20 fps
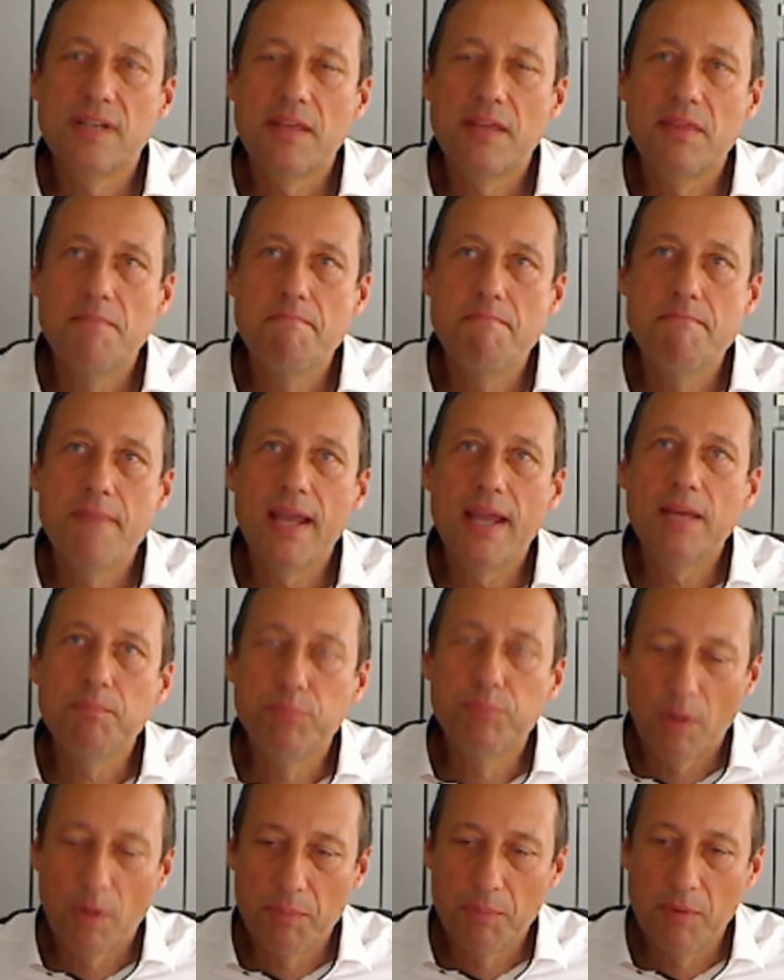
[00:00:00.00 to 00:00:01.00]
the main
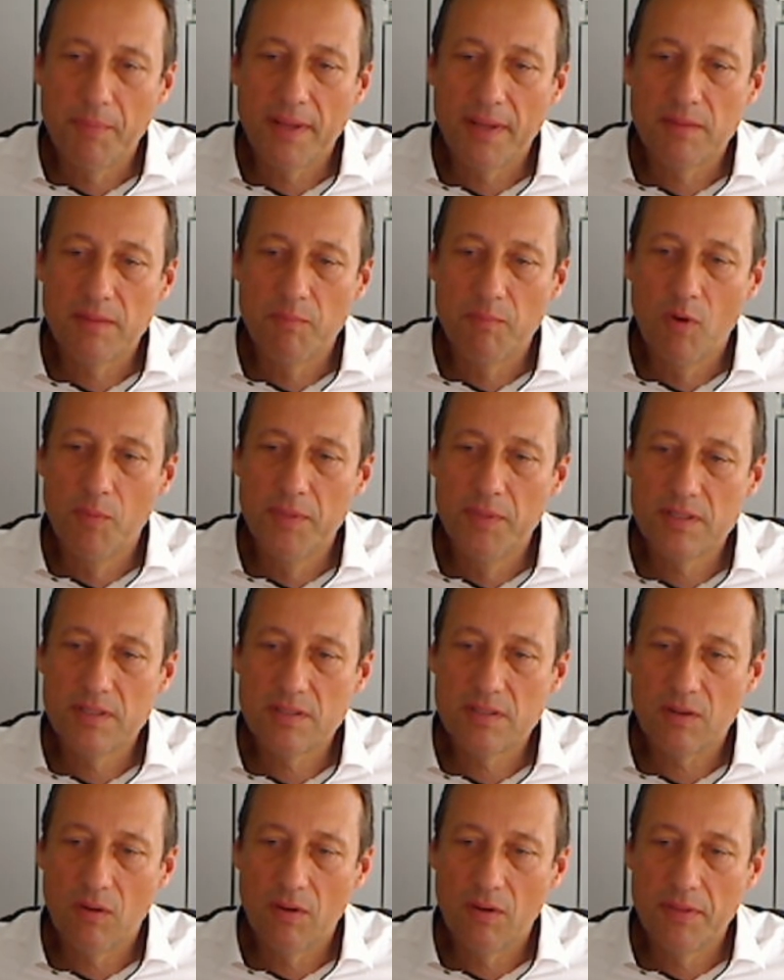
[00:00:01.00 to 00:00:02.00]
problem at the moment
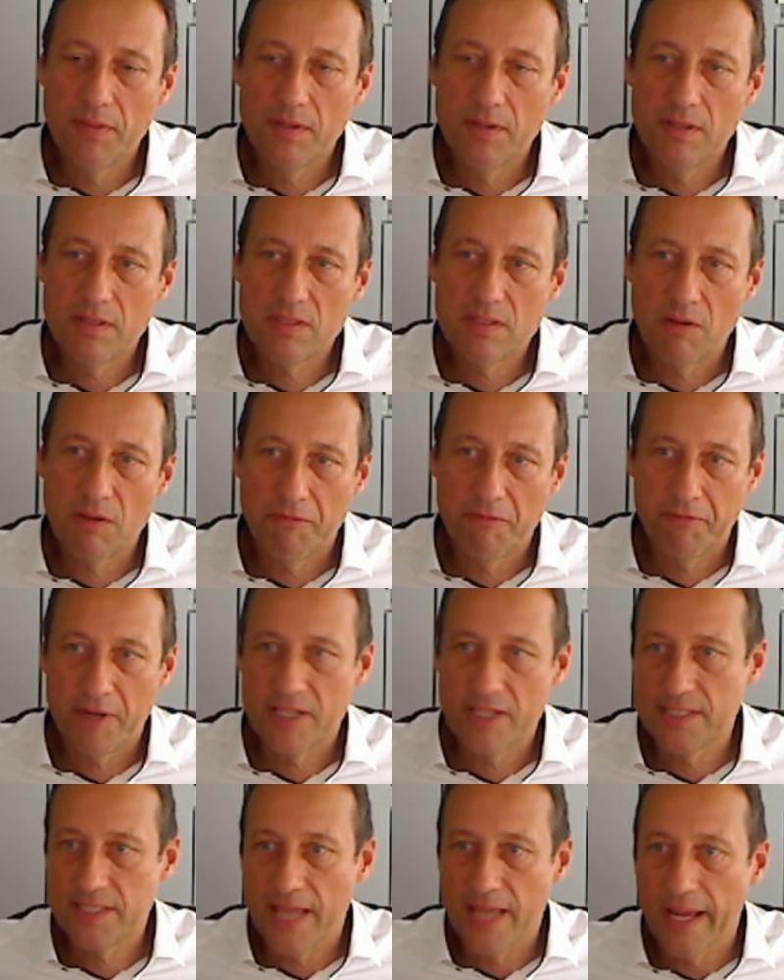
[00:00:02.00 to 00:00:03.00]
is on the software
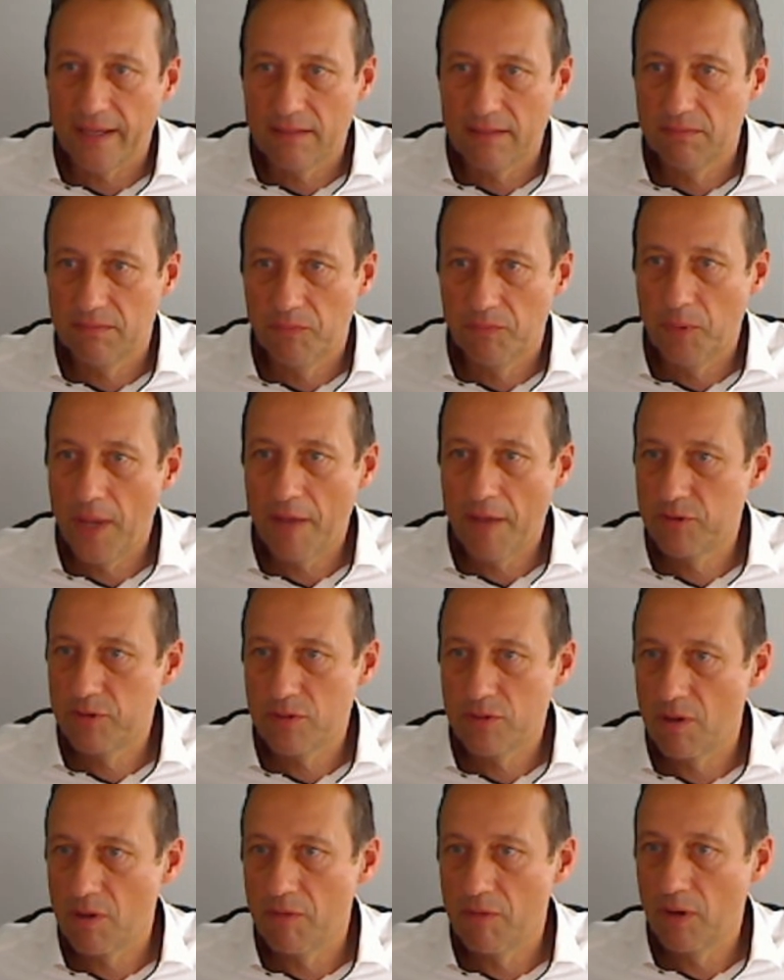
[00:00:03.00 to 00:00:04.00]
stack. We have to
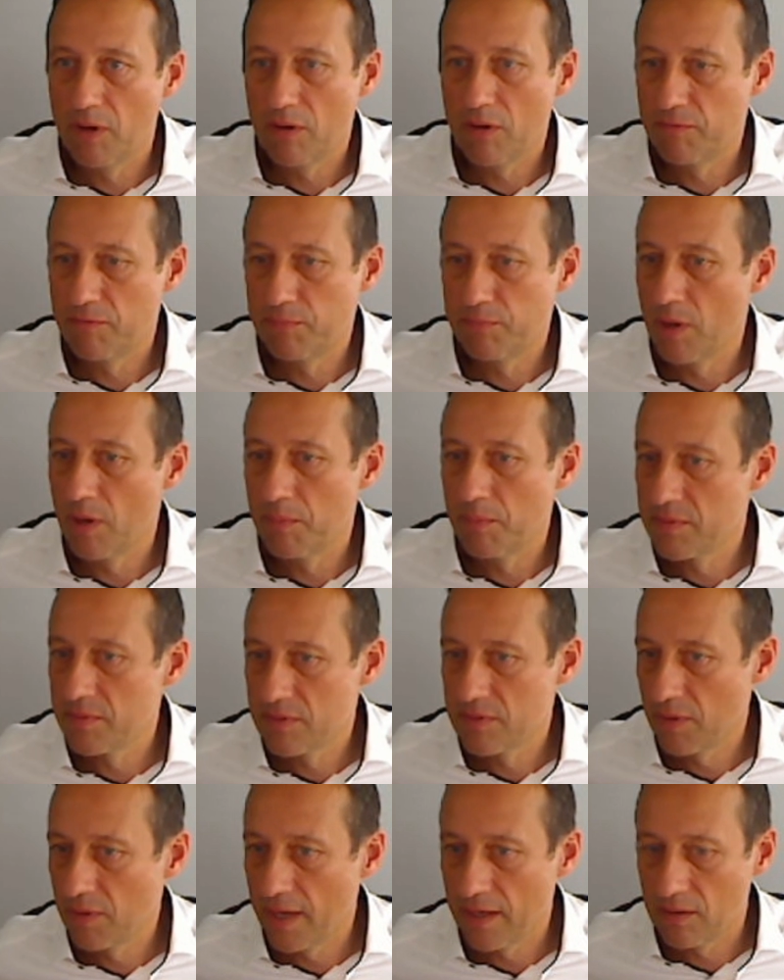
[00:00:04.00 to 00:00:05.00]
solve a lot of problems
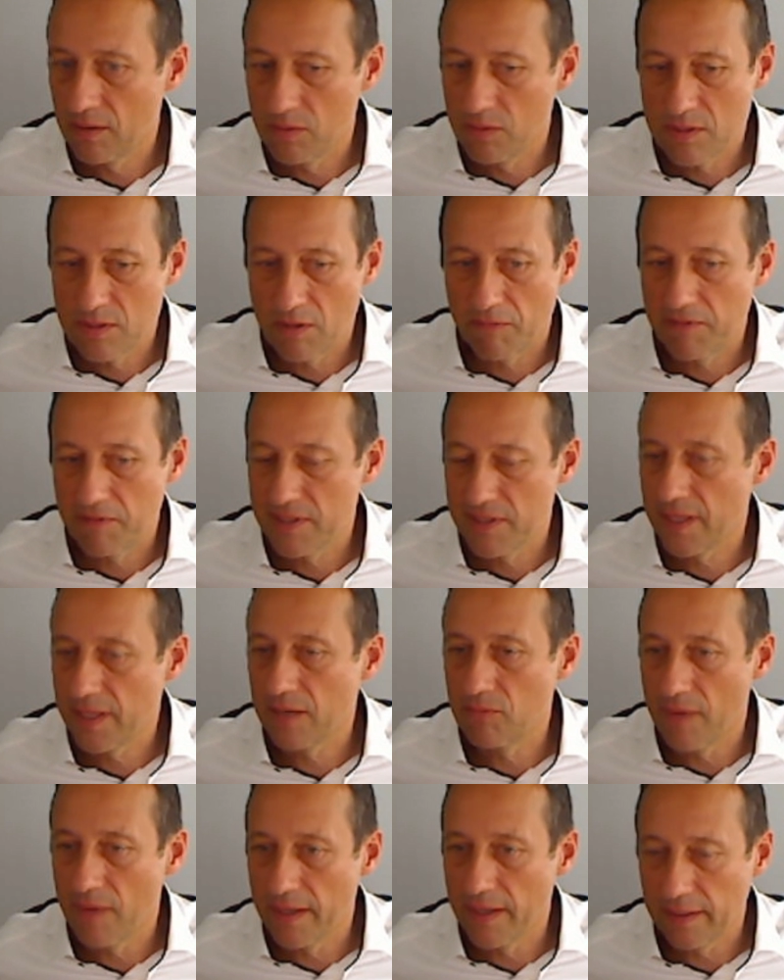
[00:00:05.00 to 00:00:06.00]
to get a good software stack
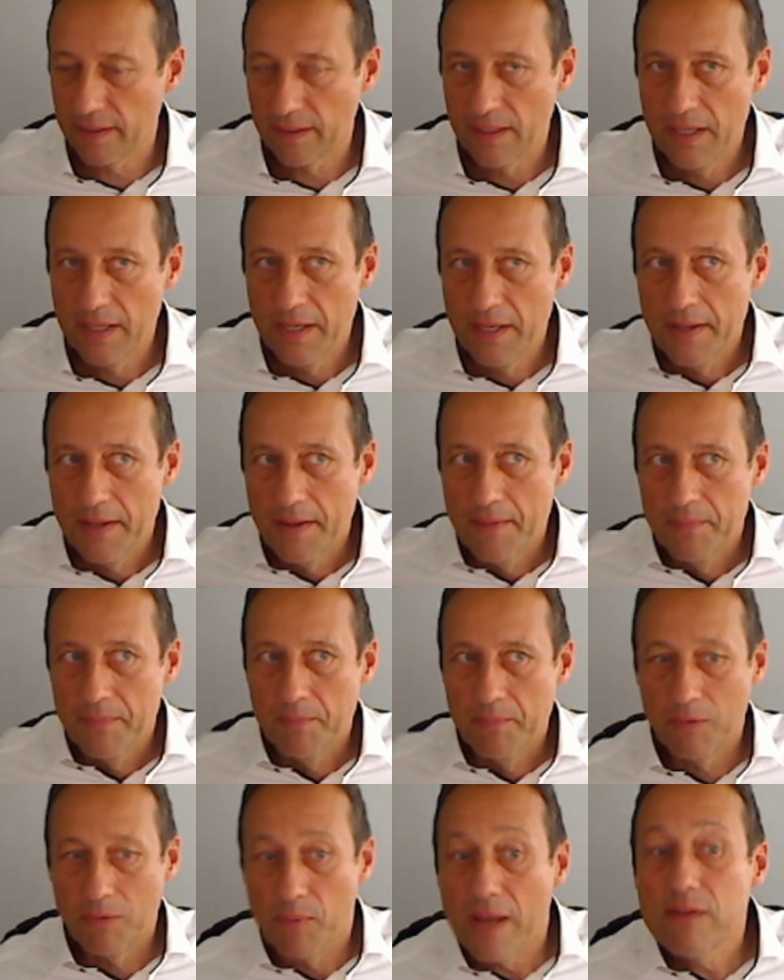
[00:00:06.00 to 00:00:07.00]
running.
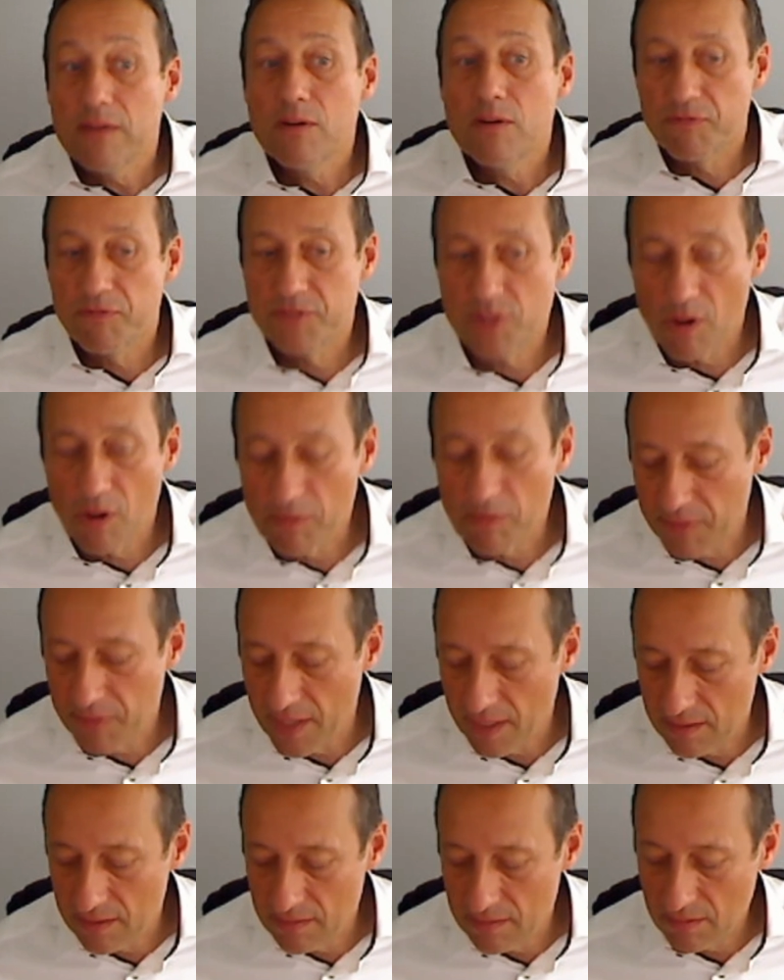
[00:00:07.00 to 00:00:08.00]
But when you have solved
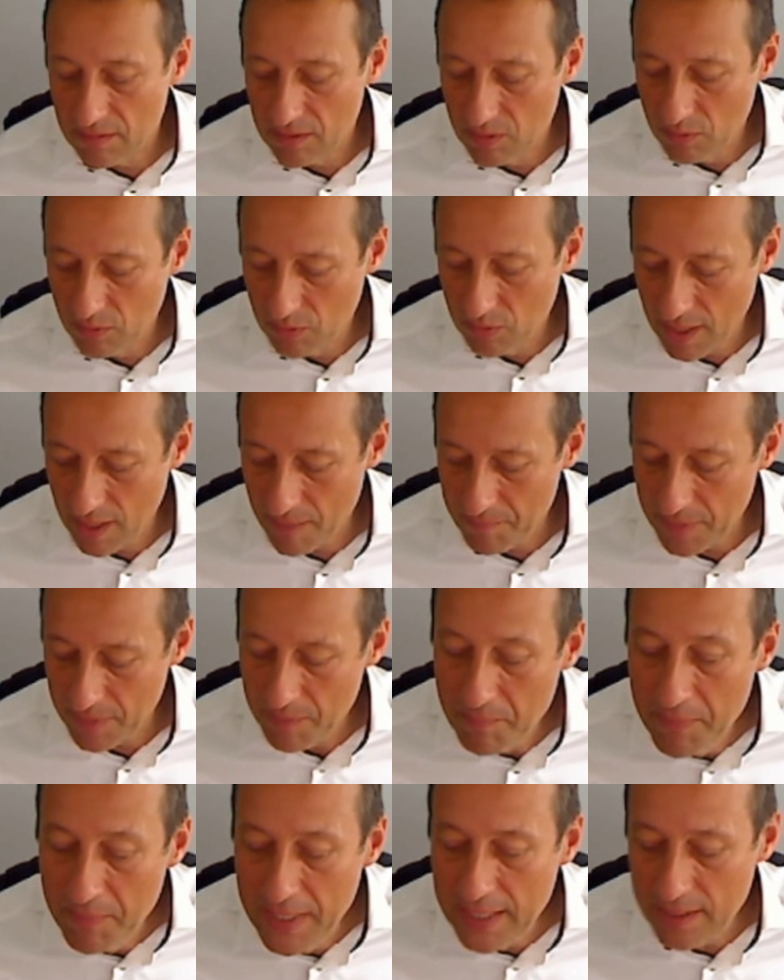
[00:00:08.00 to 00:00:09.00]
that, you come
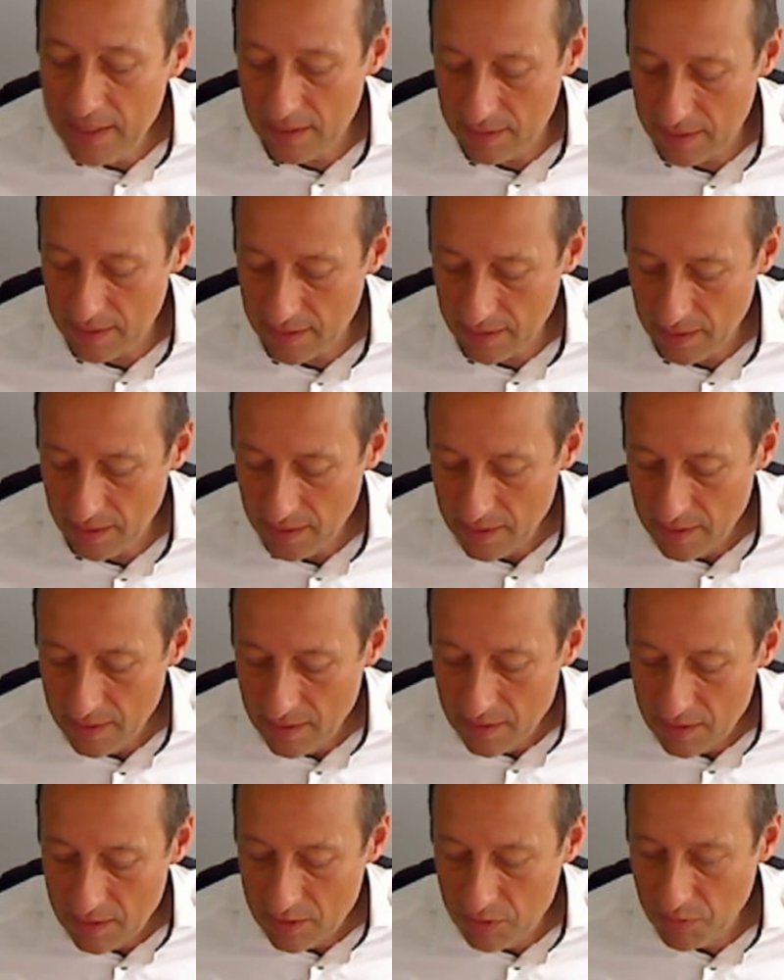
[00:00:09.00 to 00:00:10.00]
immediately
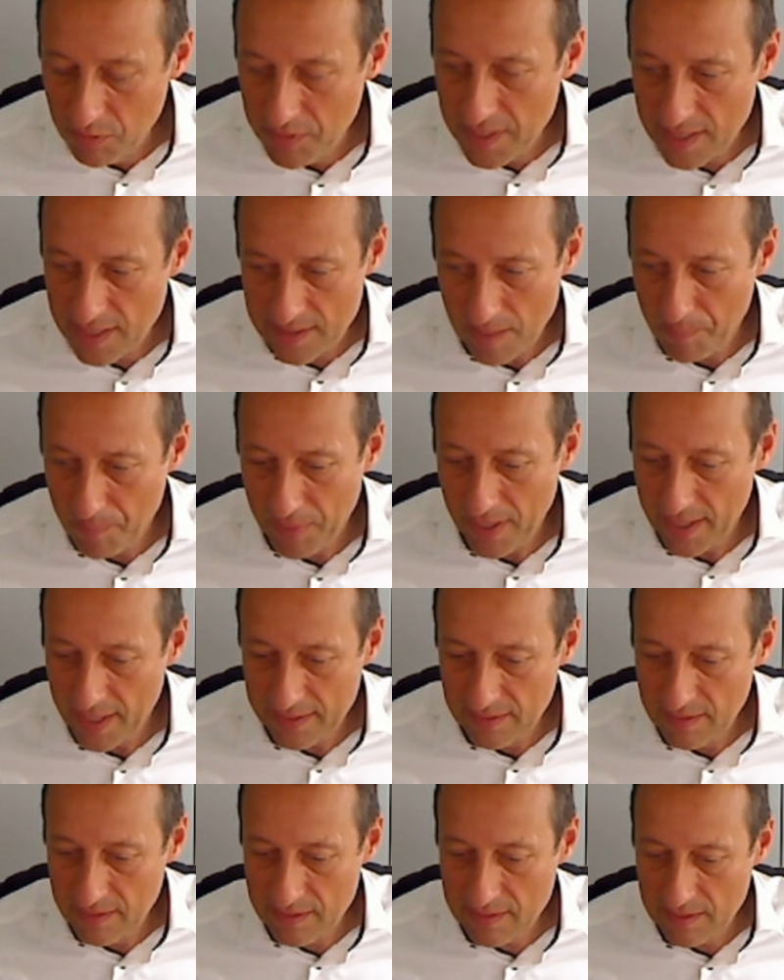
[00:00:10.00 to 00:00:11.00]
to the other
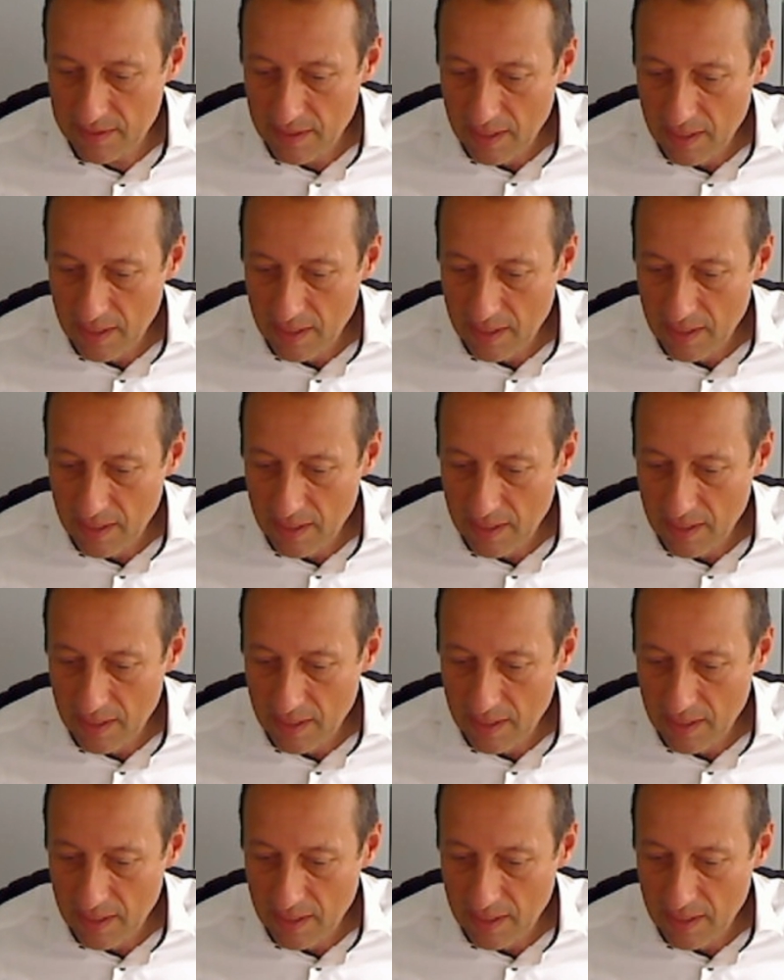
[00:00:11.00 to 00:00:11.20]
partners,